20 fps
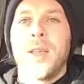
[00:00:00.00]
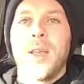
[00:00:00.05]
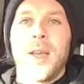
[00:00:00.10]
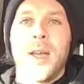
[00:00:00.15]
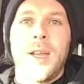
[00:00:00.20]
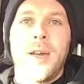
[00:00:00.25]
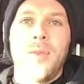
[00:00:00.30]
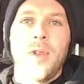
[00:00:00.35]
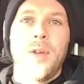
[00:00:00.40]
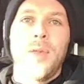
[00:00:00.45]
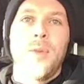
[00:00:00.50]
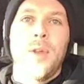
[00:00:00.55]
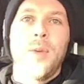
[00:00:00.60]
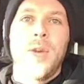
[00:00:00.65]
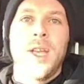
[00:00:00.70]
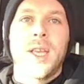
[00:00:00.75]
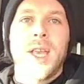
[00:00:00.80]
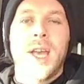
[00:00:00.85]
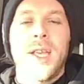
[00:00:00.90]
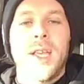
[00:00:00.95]
And have a lovely
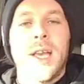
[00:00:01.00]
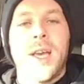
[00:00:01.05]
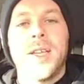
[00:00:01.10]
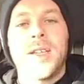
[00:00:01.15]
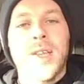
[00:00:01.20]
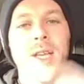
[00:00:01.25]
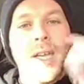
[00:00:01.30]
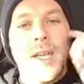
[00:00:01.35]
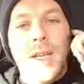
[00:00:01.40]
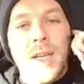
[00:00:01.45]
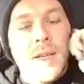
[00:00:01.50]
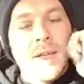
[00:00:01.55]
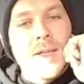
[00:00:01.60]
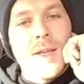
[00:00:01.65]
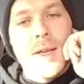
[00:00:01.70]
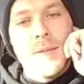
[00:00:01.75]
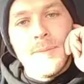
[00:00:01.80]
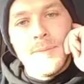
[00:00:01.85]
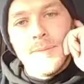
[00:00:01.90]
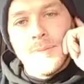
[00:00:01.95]
weekend, guys. Take it easy.
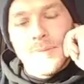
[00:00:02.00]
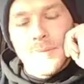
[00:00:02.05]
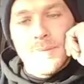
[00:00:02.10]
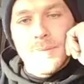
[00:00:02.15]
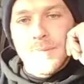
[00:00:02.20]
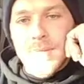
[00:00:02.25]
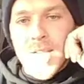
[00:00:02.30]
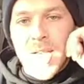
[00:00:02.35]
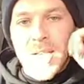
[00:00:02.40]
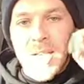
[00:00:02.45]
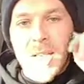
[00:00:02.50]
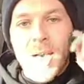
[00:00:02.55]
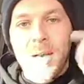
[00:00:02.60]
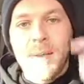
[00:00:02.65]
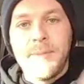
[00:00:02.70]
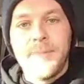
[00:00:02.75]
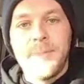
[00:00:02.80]
Take care.